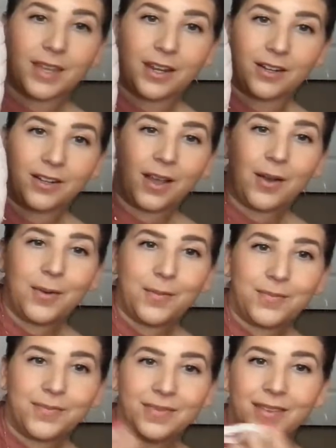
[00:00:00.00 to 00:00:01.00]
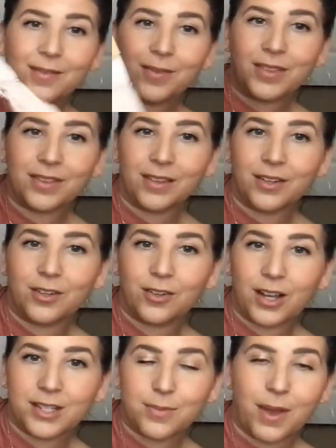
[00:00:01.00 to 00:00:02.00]
Here you go with the little
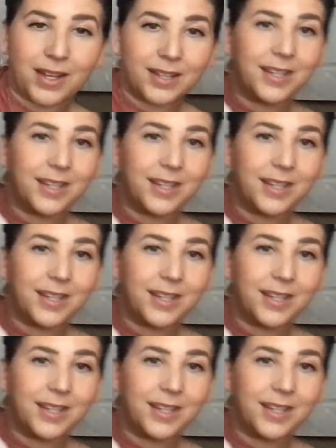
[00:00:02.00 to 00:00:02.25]
crossbody